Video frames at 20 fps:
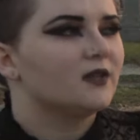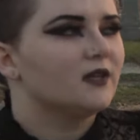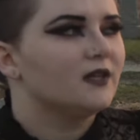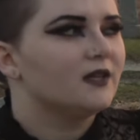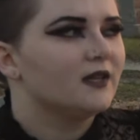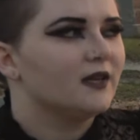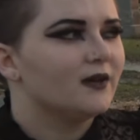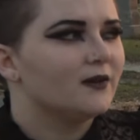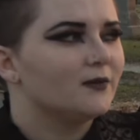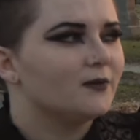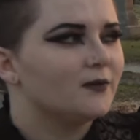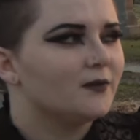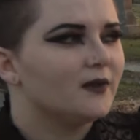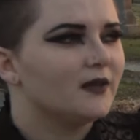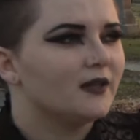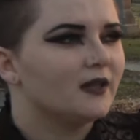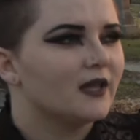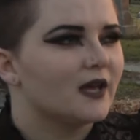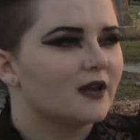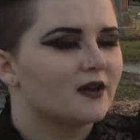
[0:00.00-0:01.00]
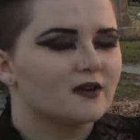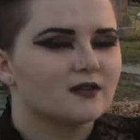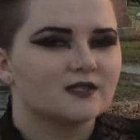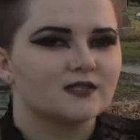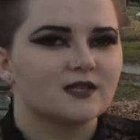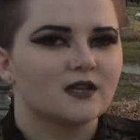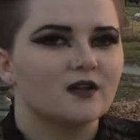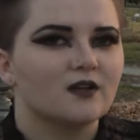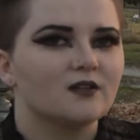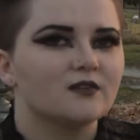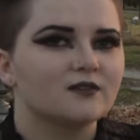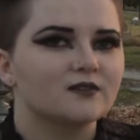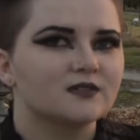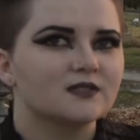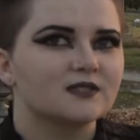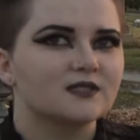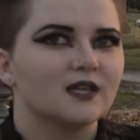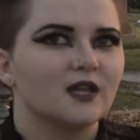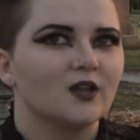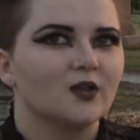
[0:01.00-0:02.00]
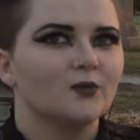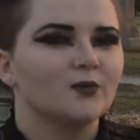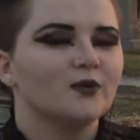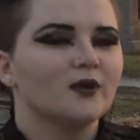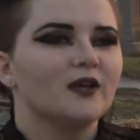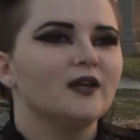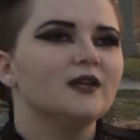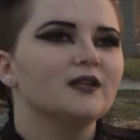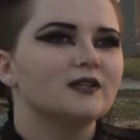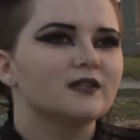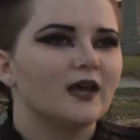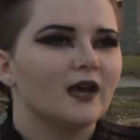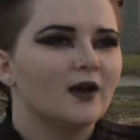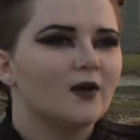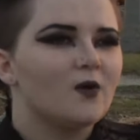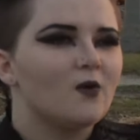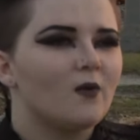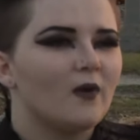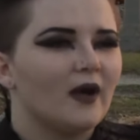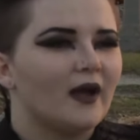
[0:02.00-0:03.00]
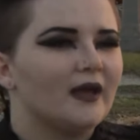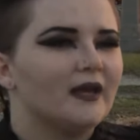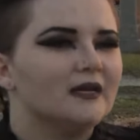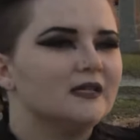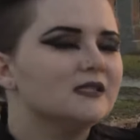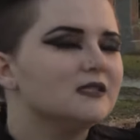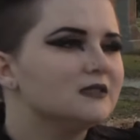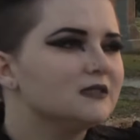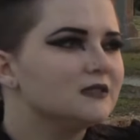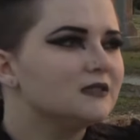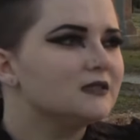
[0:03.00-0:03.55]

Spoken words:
think that we let ourselves celebrate that quiet.